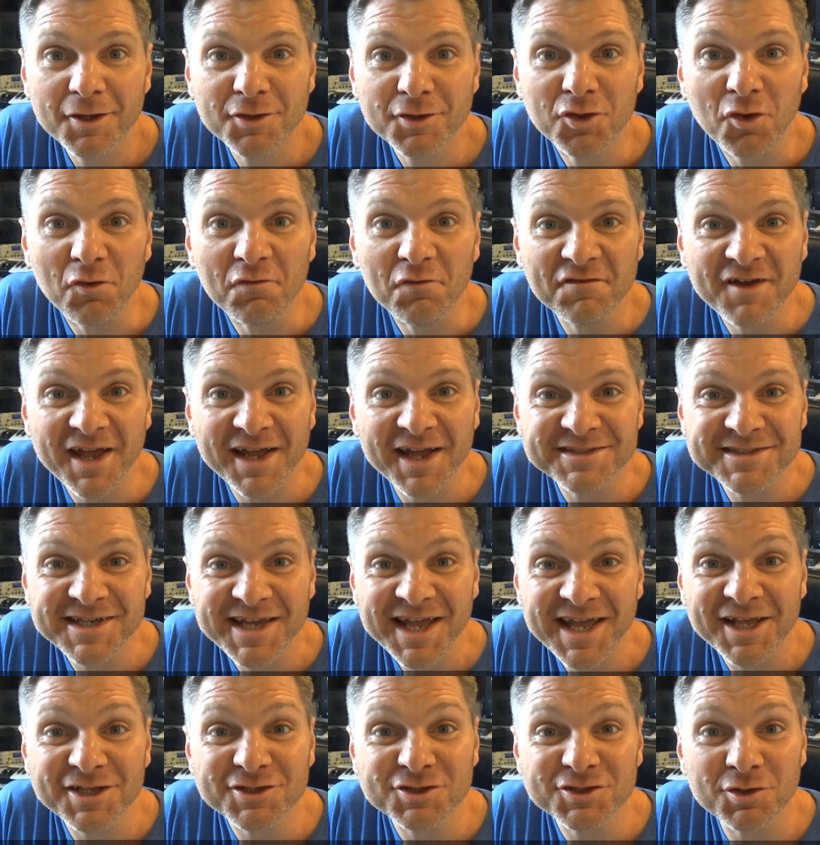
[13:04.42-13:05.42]
Don't forget to
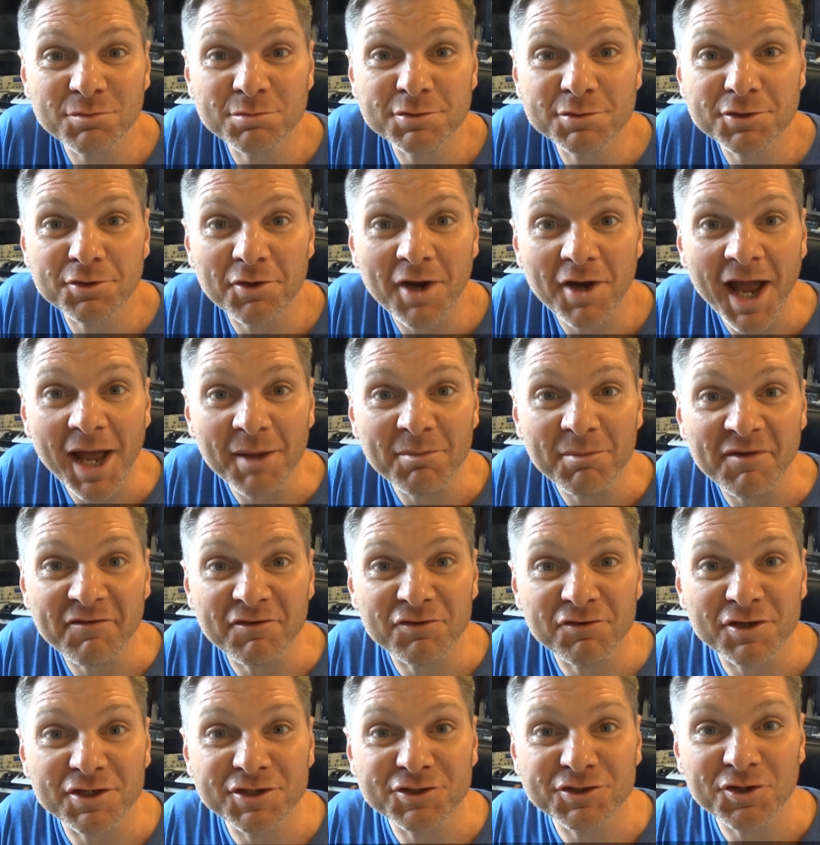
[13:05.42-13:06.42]
hit subscribe
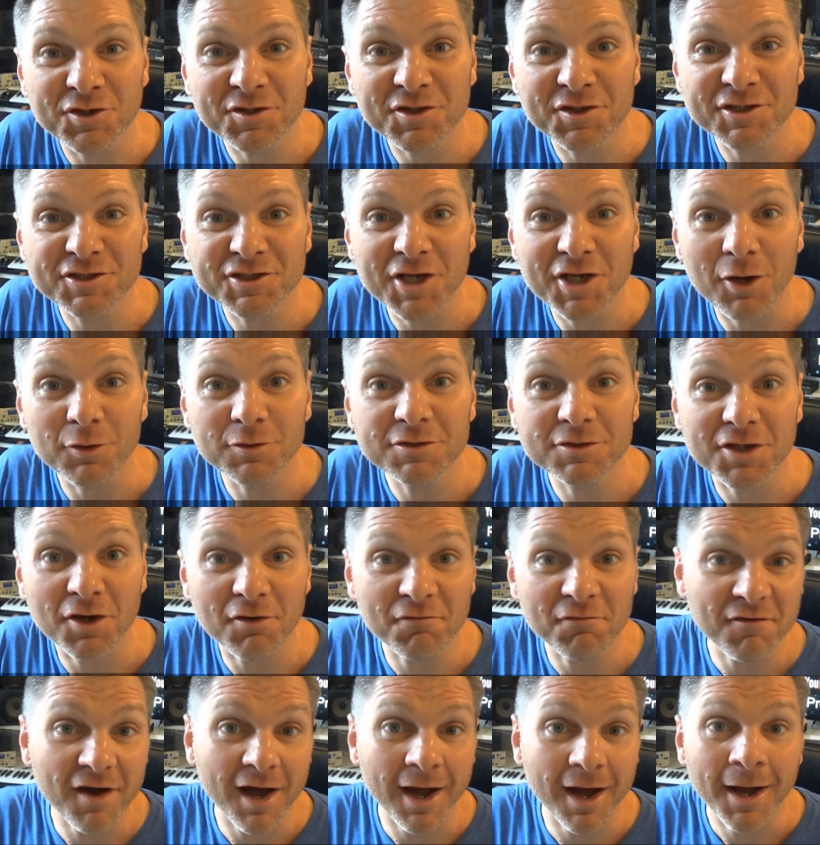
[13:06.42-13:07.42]
if you're enjoying the show
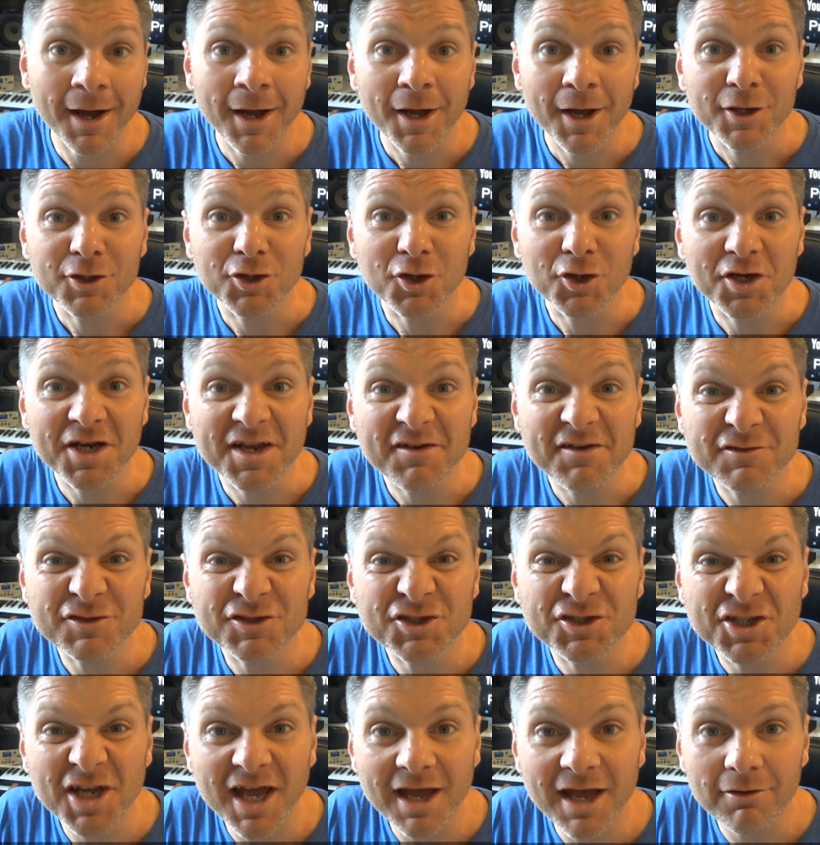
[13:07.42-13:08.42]
so far. You could even
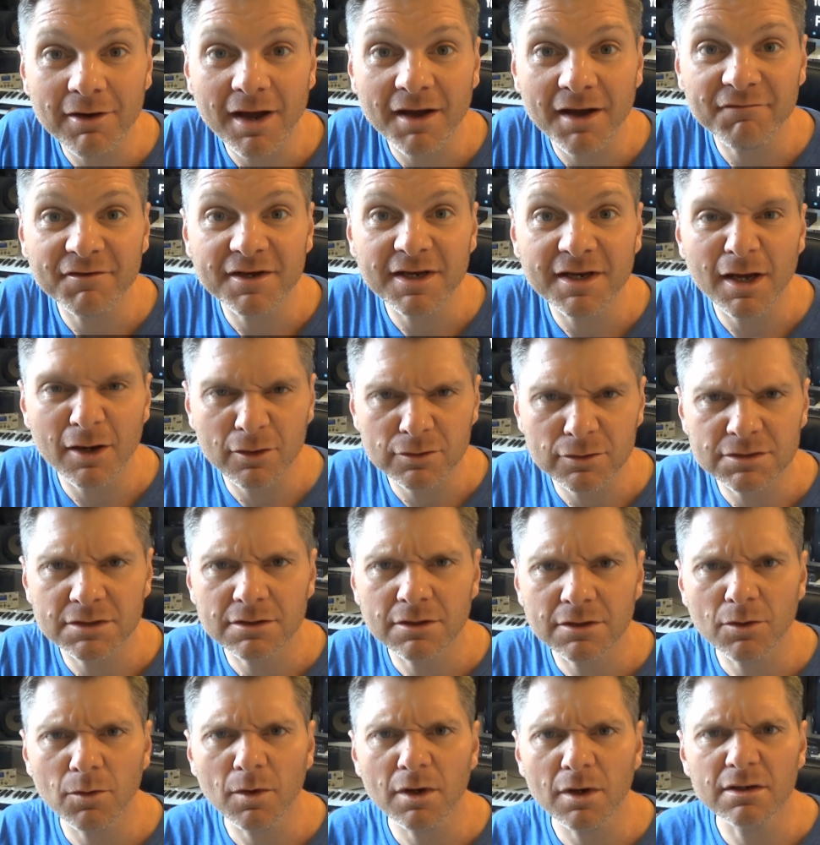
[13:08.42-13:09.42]
share our videos.
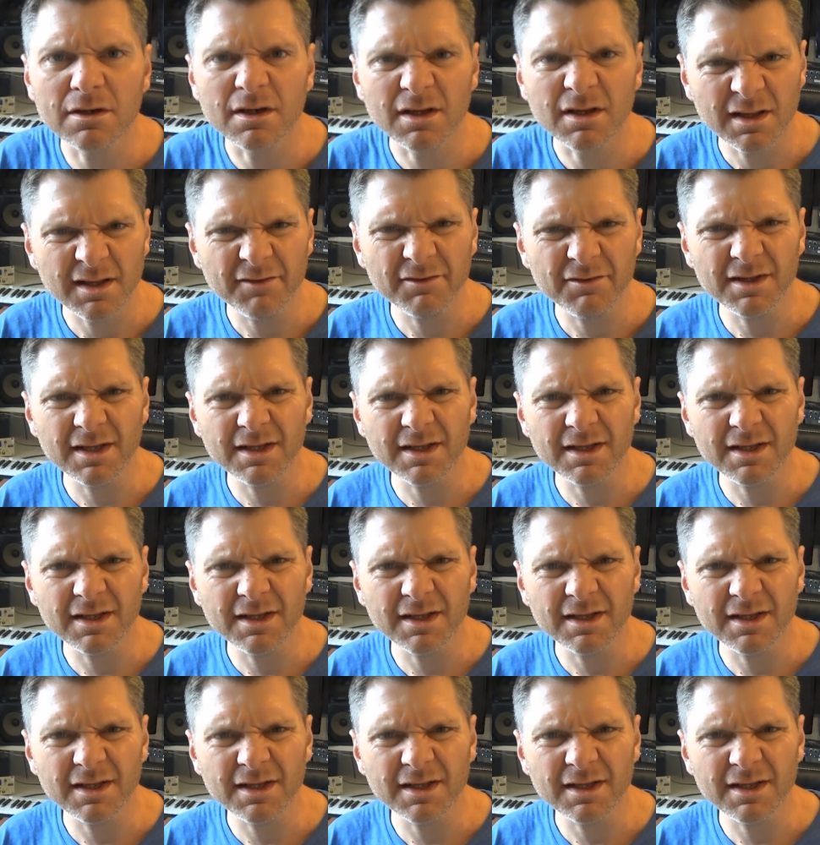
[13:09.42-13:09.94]
Go on, live a